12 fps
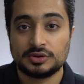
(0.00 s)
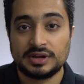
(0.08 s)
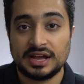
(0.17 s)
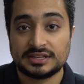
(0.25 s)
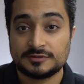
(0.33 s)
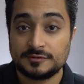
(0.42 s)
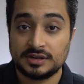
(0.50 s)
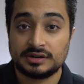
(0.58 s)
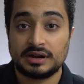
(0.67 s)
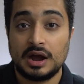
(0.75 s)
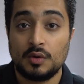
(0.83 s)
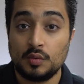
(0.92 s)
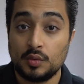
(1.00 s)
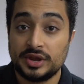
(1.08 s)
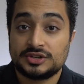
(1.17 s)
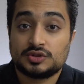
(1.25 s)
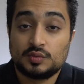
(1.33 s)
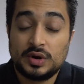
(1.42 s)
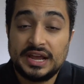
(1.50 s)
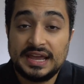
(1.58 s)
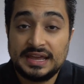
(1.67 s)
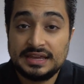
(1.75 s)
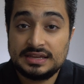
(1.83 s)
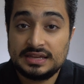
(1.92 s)
you guys figure out which
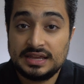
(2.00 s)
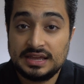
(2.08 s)
way